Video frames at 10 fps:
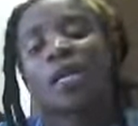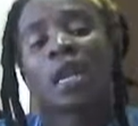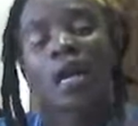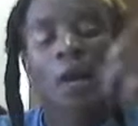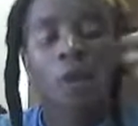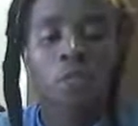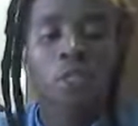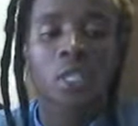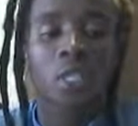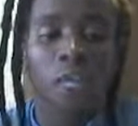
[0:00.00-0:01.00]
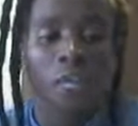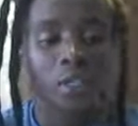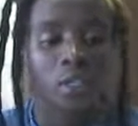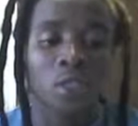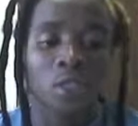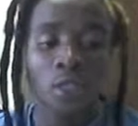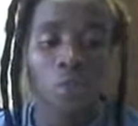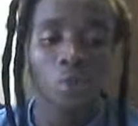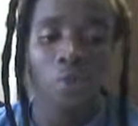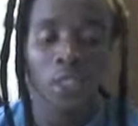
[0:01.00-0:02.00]
like I was telling other
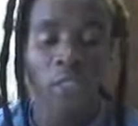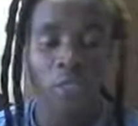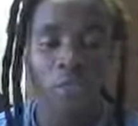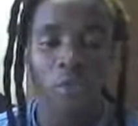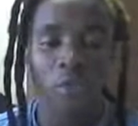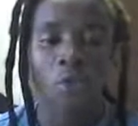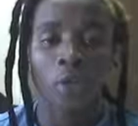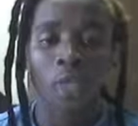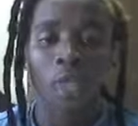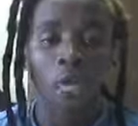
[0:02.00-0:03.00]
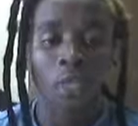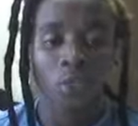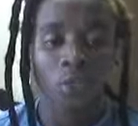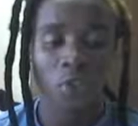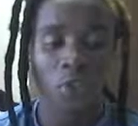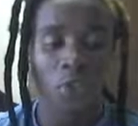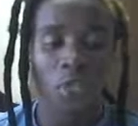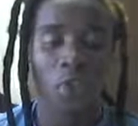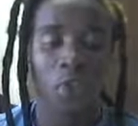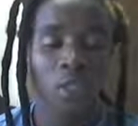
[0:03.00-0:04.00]
students during our
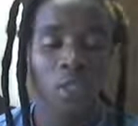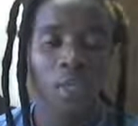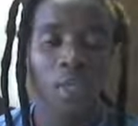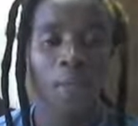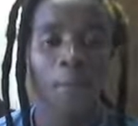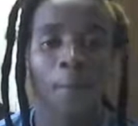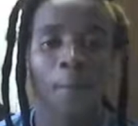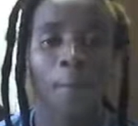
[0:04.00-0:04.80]
sessions, I was saying that